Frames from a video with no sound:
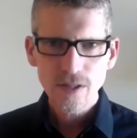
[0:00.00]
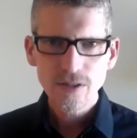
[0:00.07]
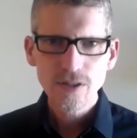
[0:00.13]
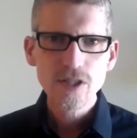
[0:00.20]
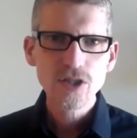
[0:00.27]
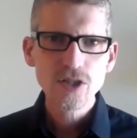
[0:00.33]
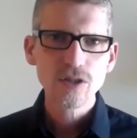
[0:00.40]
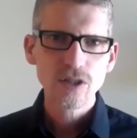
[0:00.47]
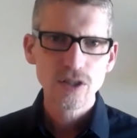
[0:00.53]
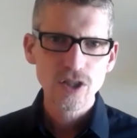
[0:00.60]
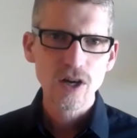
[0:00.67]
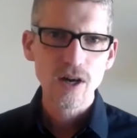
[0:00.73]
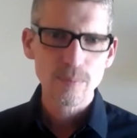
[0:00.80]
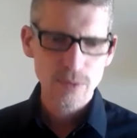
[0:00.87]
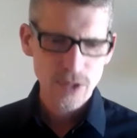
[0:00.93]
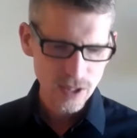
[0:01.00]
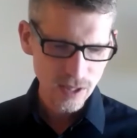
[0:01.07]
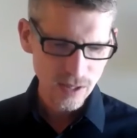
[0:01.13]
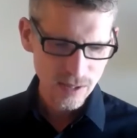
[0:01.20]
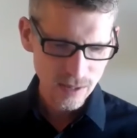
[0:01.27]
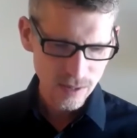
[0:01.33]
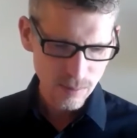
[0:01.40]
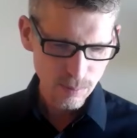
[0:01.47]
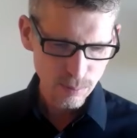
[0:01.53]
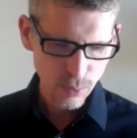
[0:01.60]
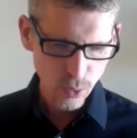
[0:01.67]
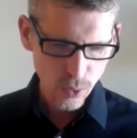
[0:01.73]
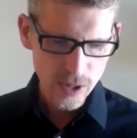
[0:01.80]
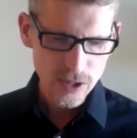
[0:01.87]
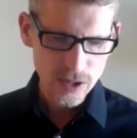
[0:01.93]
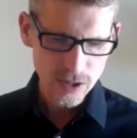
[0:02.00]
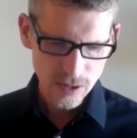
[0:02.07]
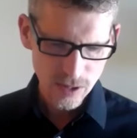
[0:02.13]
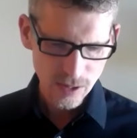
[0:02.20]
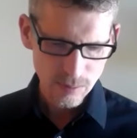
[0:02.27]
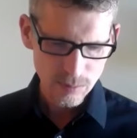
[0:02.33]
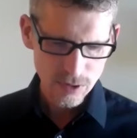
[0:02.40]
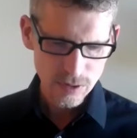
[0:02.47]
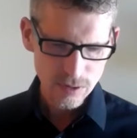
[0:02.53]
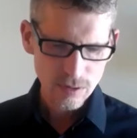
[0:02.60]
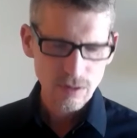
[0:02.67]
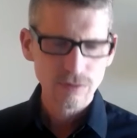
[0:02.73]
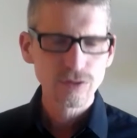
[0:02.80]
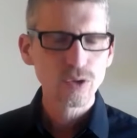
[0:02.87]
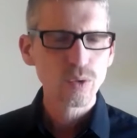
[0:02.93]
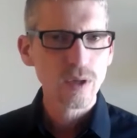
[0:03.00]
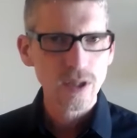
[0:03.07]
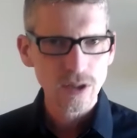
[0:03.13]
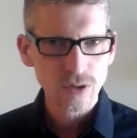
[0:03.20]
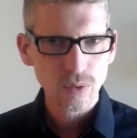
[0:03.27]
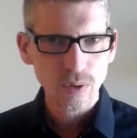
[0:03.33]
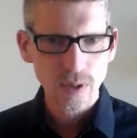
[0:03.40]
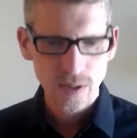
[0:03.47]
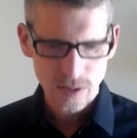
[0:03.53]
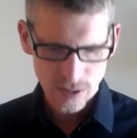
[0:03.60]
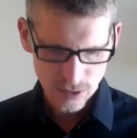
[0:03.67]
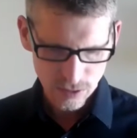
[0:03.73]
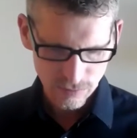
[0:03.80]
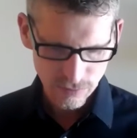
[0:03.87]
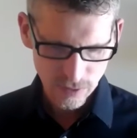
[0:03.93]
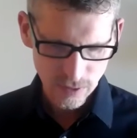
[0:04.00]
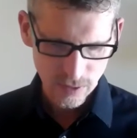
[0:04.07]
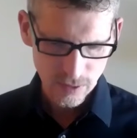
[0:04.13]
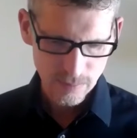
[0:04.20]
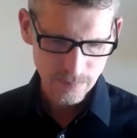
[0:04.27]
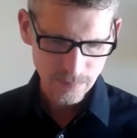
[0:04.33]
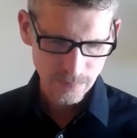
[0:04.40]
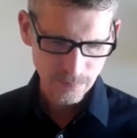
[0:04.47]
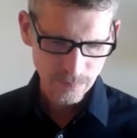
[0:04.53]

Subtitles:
These are the top 10 boys' names of 2020 so far.